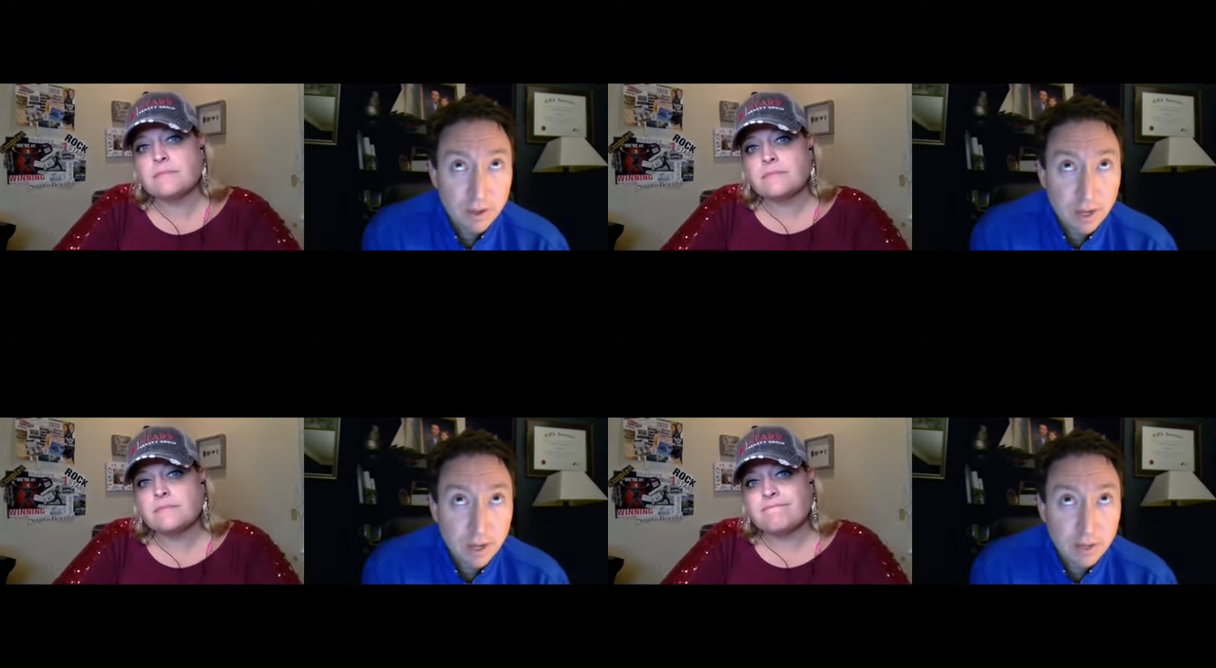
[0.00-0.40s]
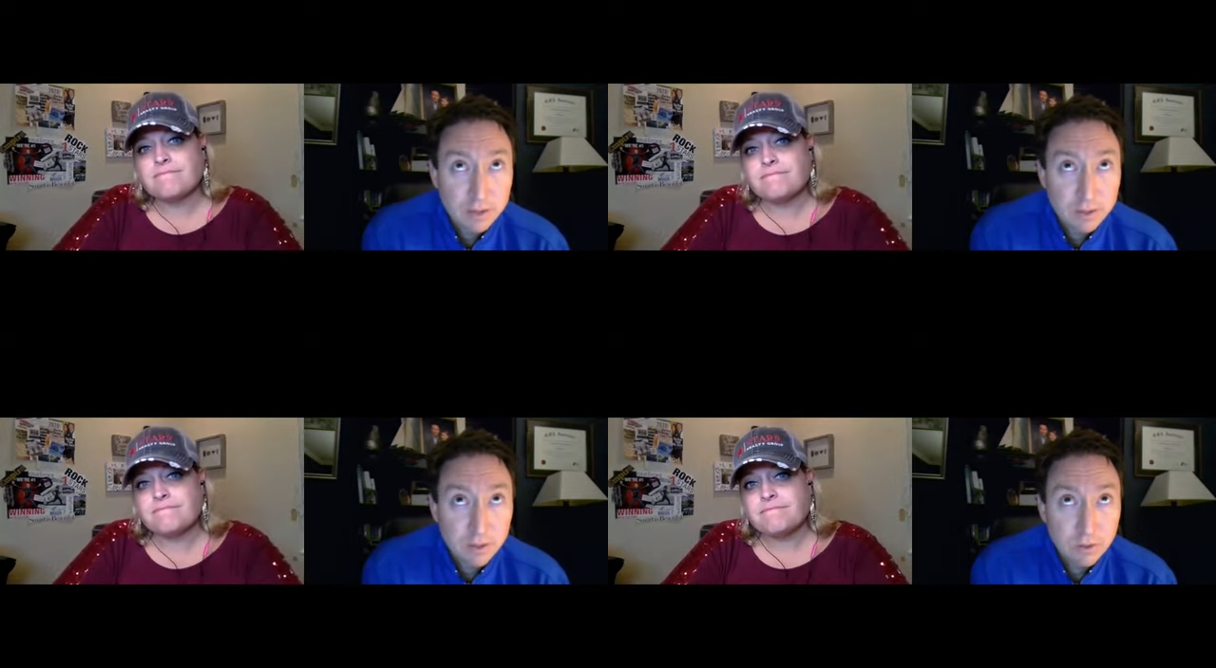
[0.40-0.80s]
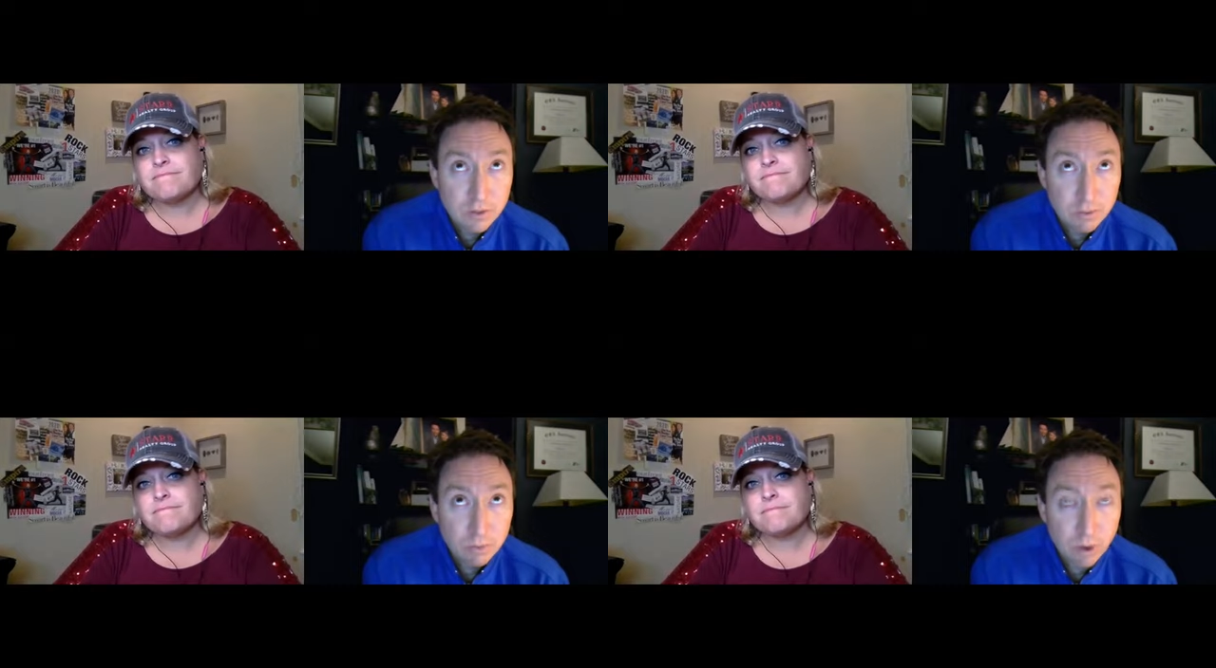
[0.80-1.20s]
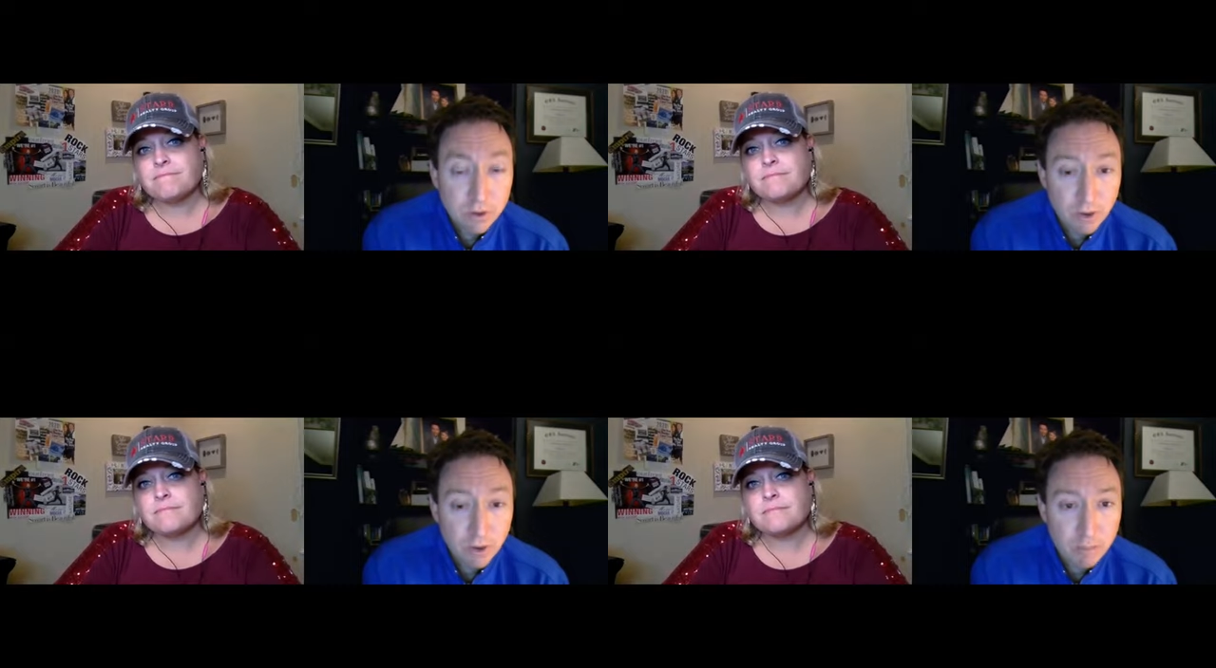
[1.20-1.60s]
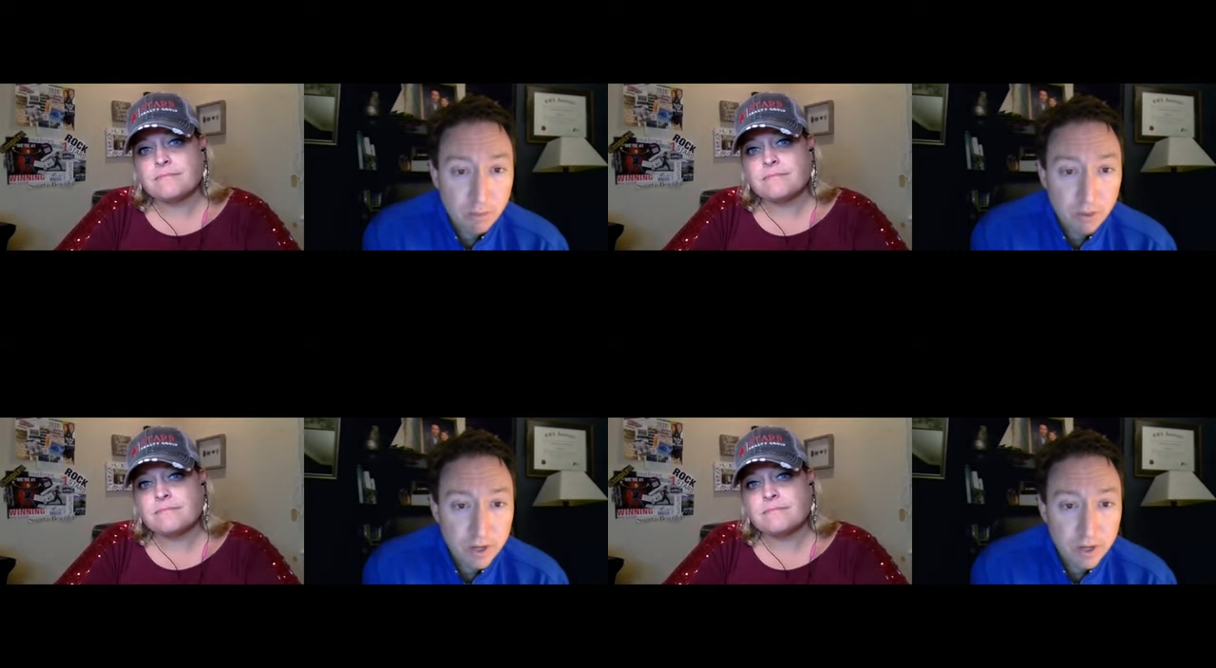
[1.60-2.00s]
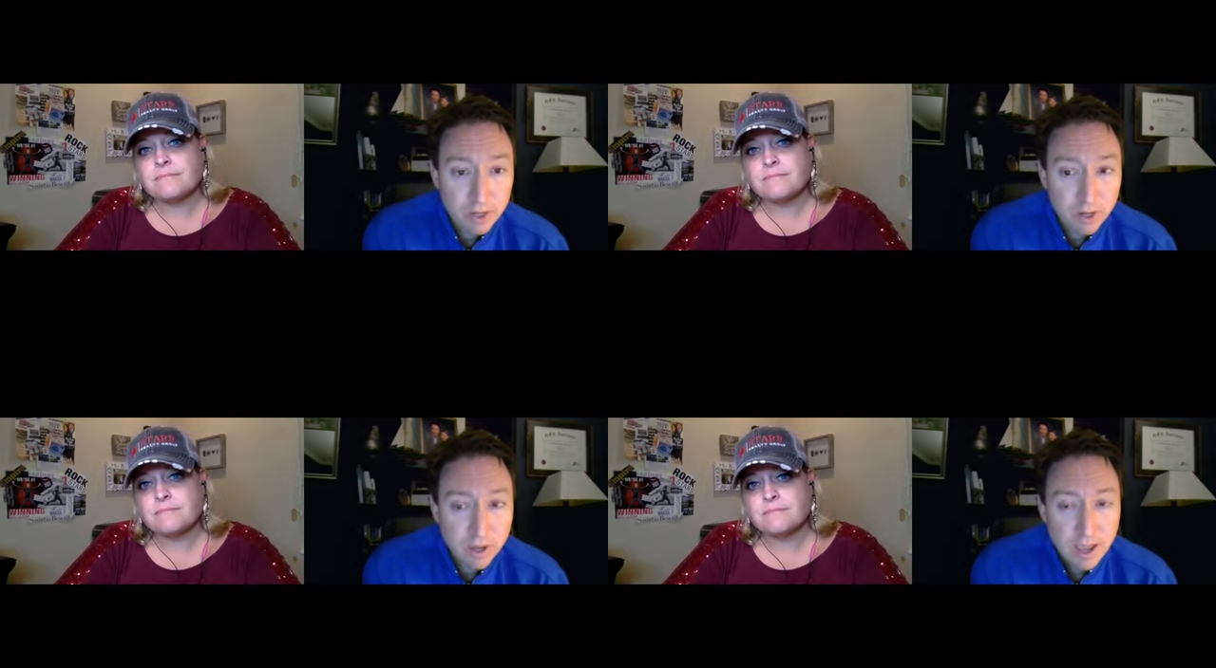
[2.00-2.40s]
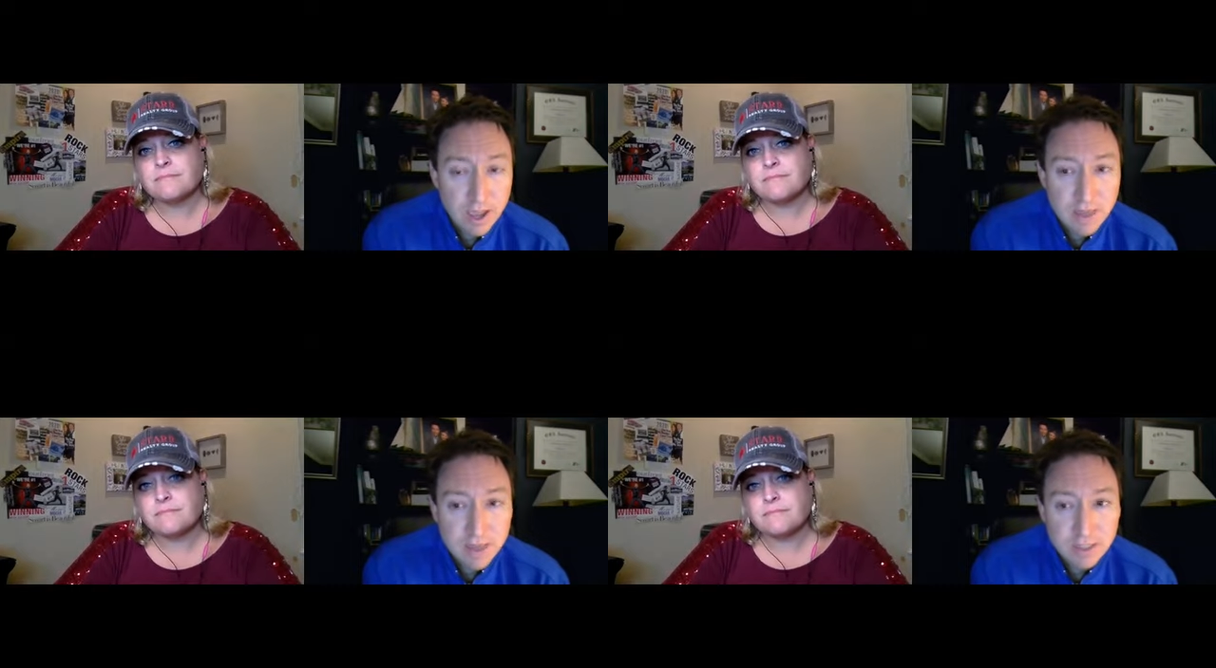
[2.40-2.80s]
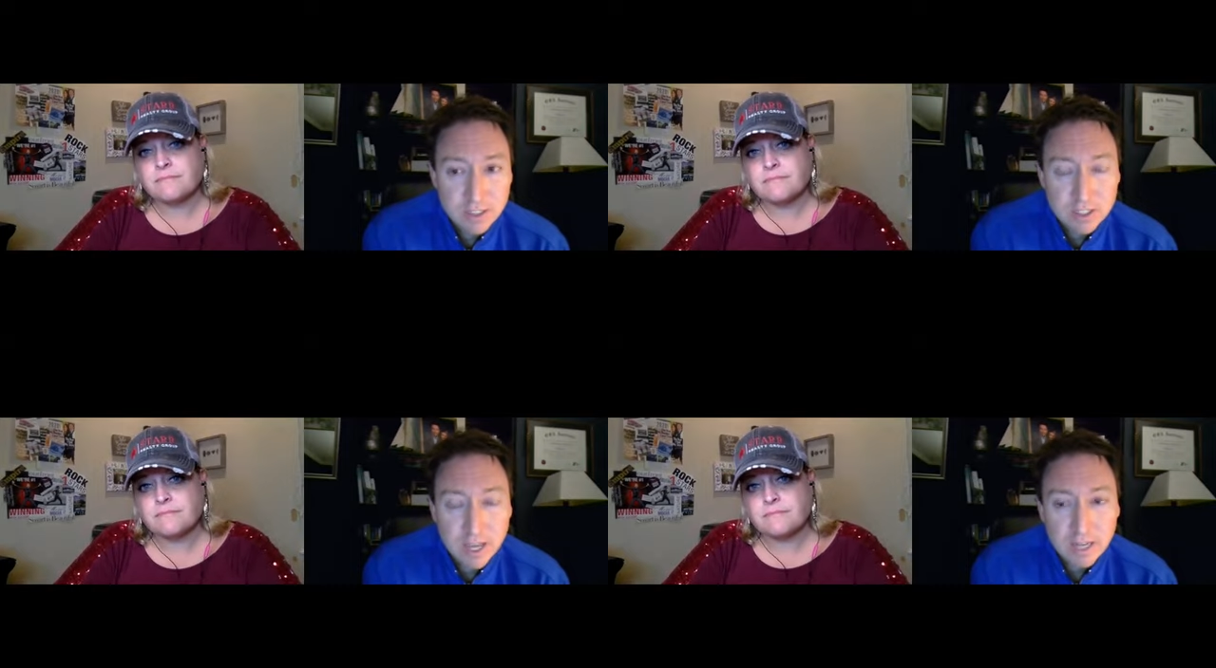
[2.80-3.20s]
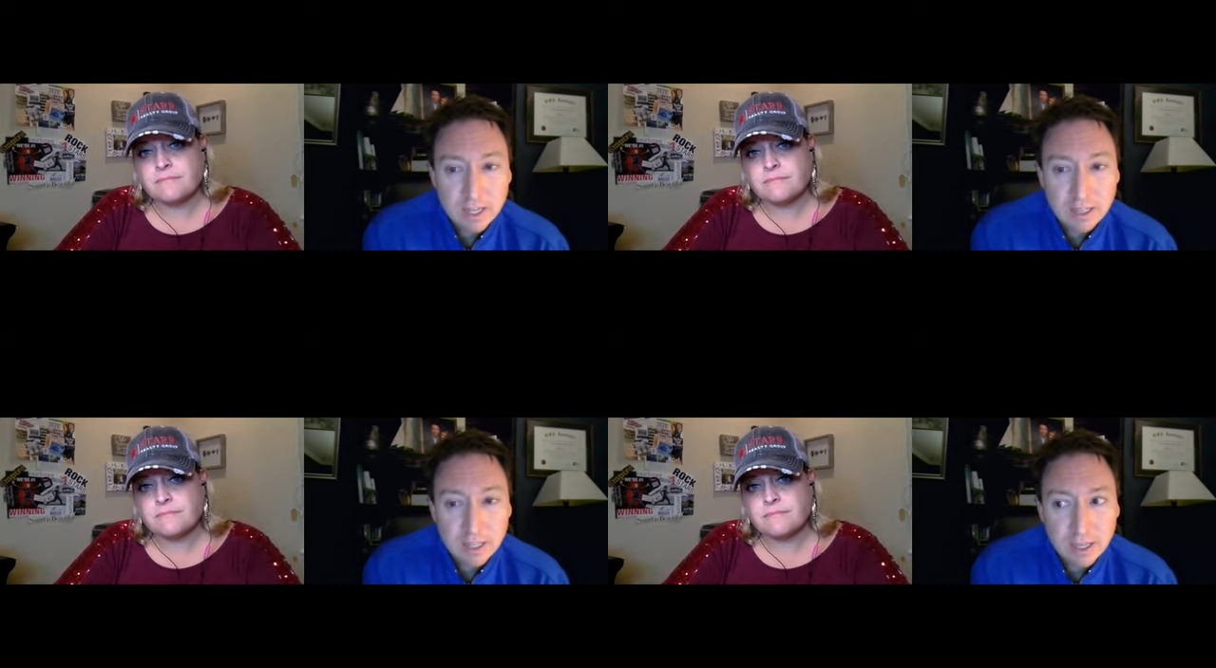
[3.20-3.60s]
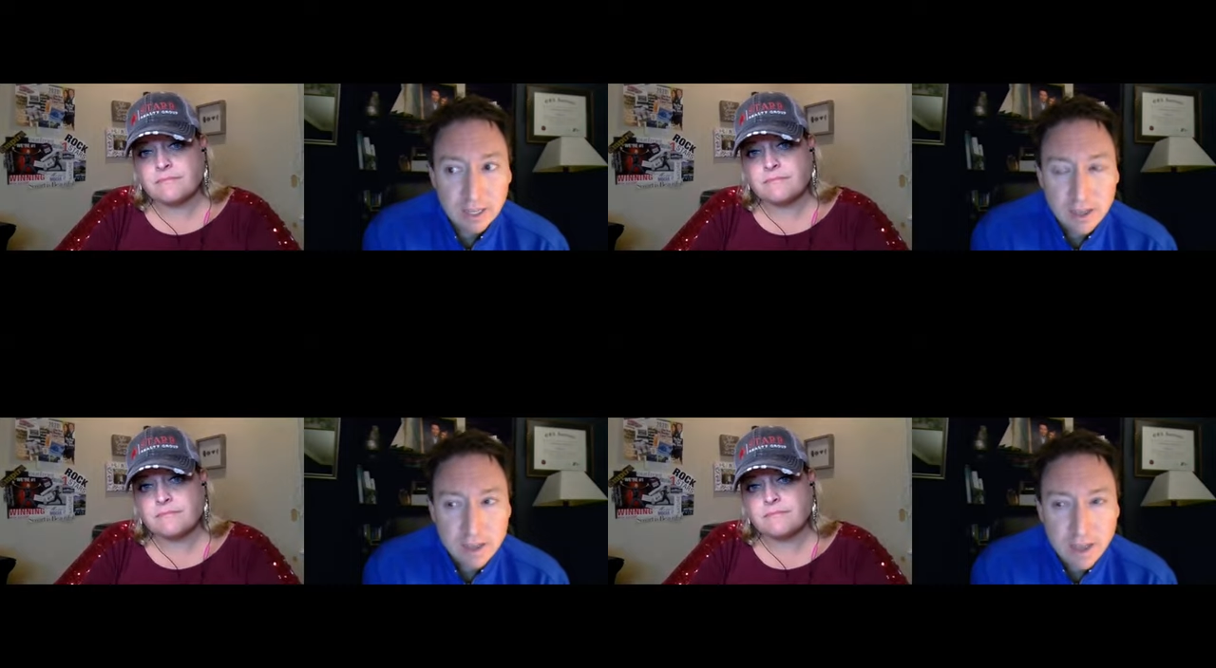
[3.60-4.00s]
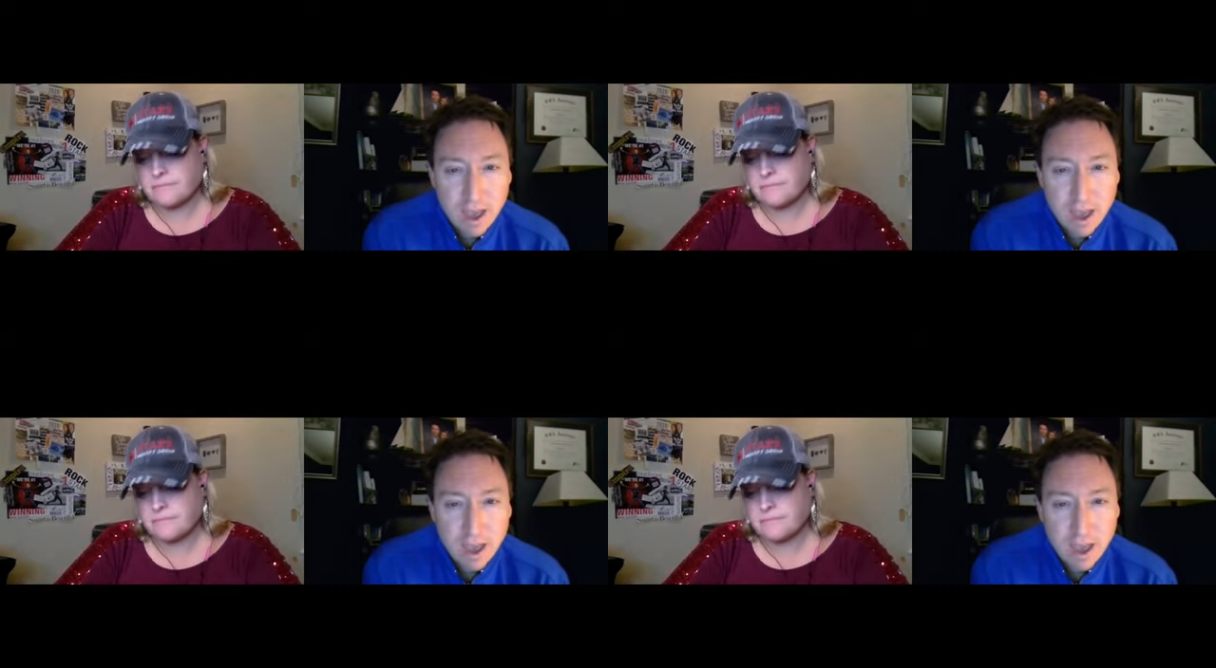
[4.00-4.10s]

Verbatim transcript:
Speaker 1: uh, to run your operation? And then secondly, you